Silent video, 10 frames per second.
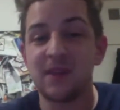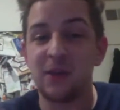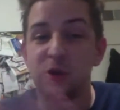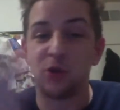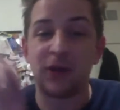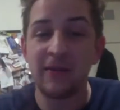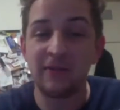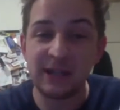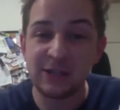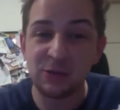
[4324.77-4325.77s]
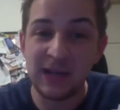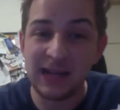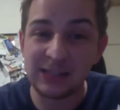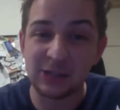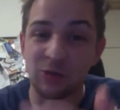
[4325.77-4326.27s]
Great
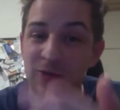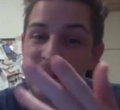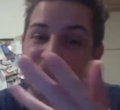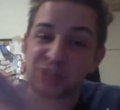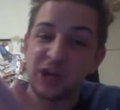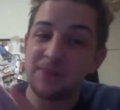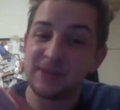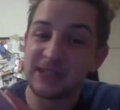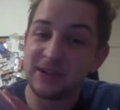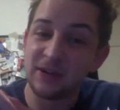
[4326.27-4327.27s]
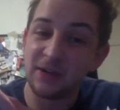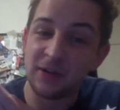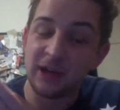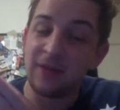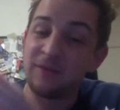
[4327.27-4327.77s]
retweets, great shared
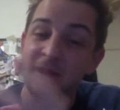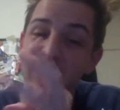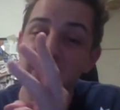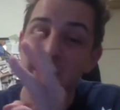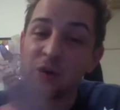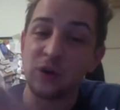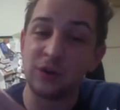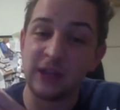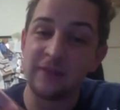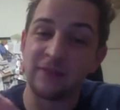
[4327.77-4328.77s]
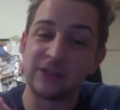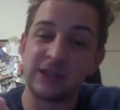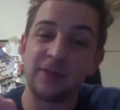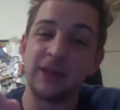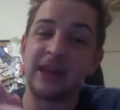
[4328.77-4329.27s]
material. And if you ever need a good link for
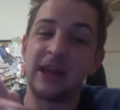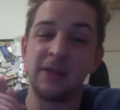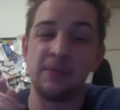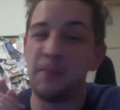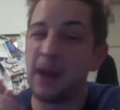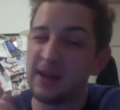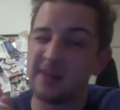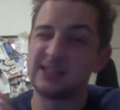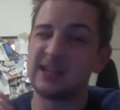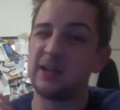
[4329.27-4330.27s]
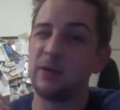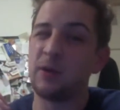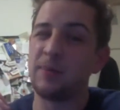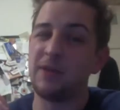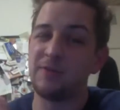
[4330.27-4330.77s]
something that you might not necessarily want
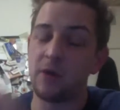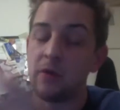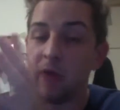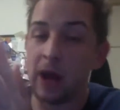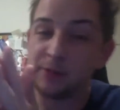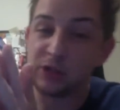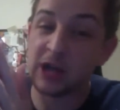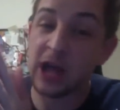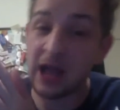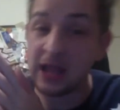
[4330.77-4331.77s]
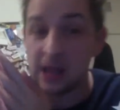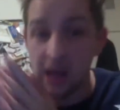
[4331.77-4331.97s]
to pay for, Rob's your guy.